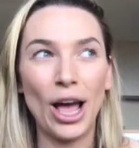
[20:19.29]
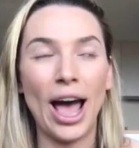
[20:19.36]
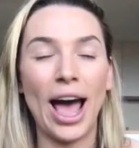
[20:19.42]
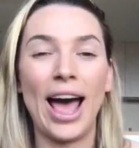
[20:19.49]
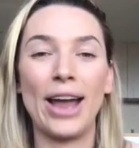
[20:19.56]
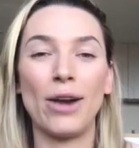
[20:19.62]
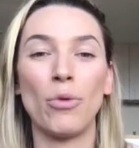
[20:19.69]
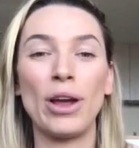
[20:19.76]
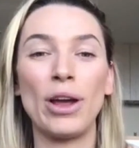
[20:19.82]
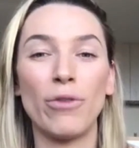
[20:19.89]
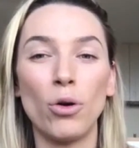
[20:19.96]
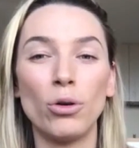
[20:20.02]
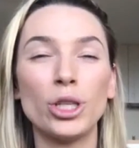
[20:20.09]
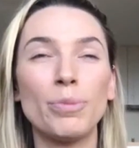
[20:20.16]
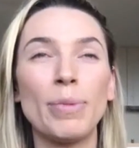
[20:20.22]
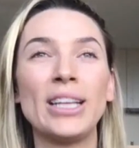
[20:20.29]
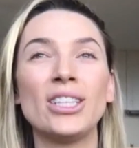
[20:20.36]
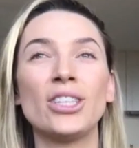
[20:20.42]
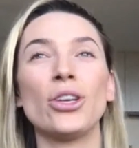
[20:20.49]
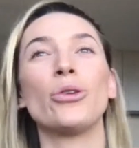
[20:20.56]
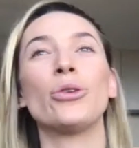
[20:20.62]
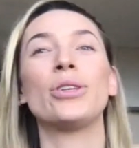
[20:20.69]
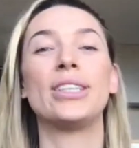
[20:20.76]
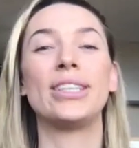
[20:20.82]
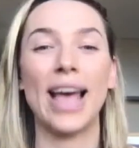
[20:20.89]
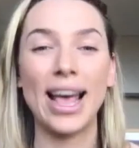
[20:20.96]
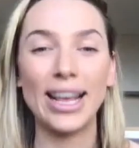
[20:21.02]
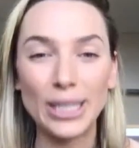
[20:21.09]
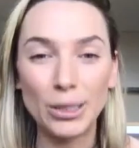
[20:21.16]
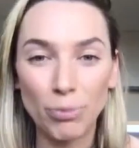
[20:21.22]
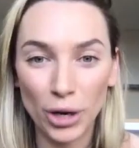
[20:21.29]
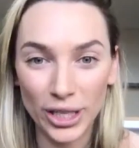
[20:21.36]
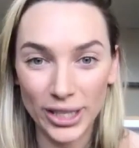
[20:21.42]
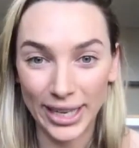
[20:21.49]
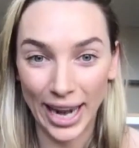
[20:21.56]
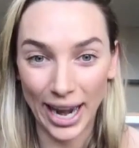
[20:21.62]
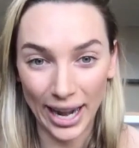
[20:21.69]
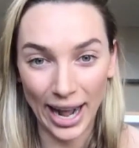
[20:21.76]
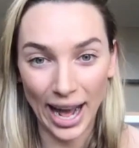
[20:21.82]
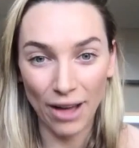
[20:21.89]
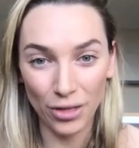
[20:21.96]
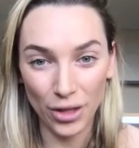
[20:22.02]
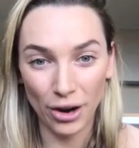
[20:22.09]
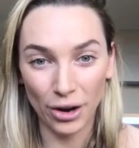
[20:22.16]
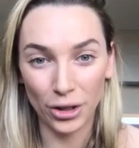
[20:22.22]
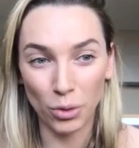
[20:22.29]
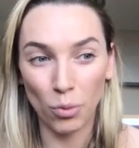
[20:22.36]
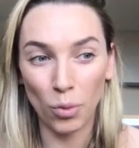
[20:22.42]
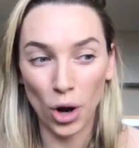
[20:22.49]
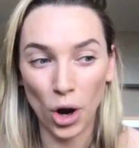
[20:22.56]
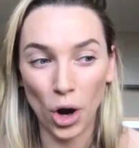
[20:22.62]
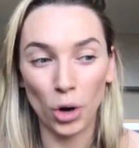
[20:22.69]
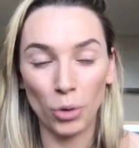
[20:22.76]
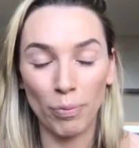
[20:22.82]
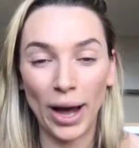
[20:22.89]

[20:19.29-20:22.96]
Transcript: and we've all just been so desperate to get it out there in the world.